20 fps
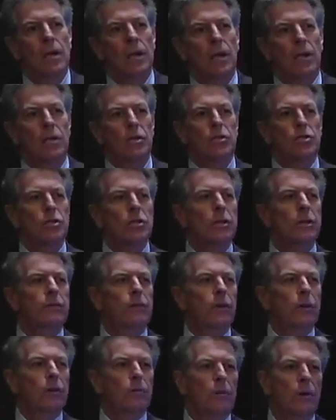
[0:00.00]
Initially,
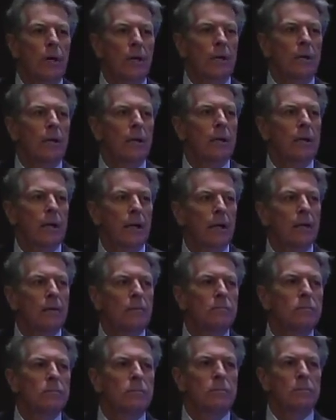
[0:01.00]
very quietly in her head,
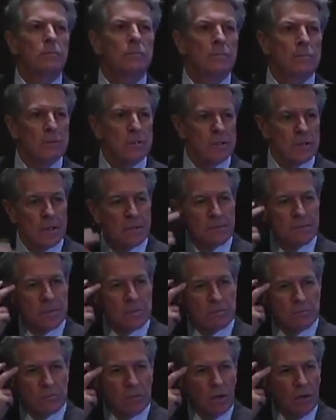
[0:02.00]

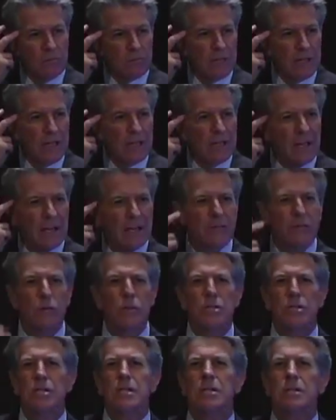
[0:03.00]
seems not really like
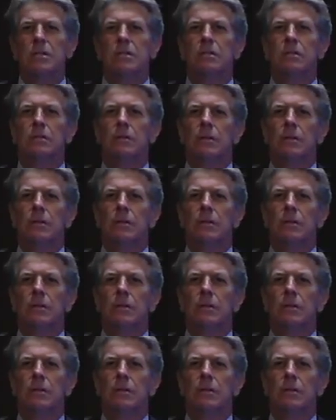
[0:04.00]
voices.